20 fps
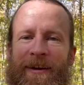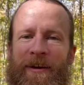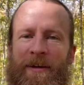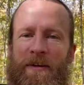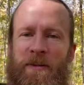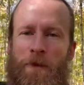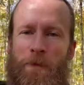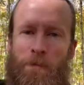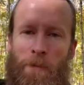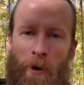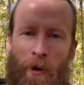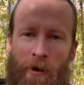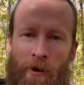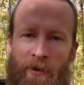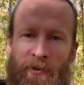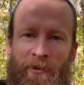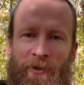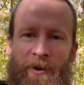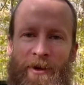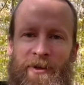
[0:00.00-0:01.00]
The
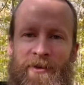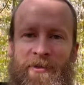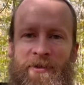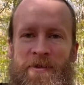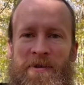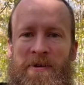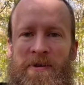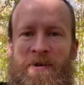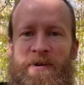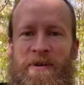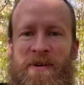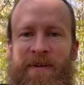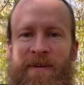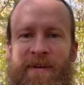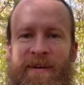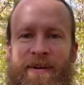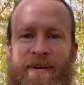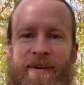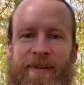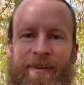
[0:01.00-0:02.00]
Partizan suit.
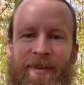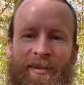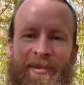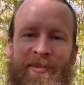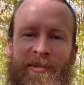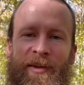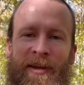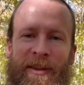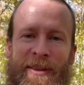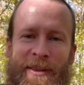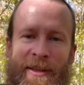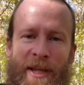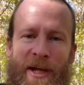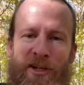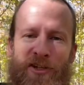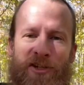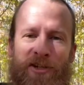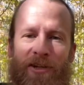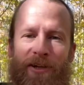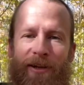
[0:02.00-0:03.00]
This is a
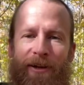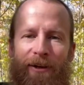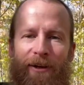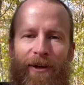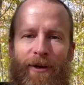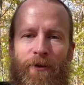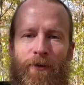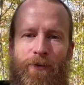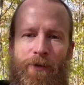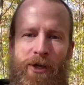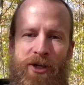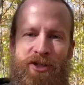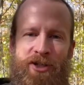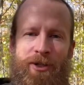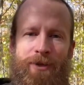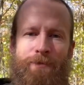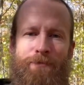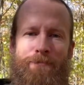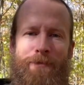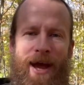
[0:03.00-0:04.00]
legendary
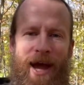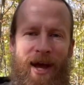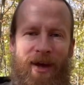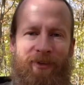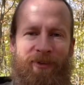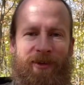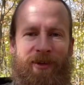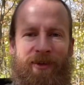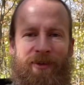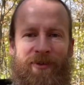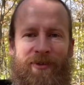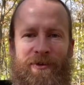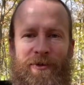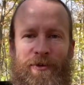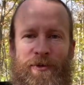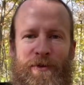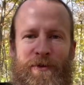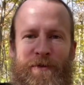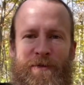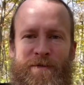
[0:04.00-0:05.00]
Russian masking
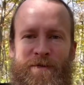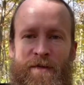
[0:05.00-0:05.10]
suit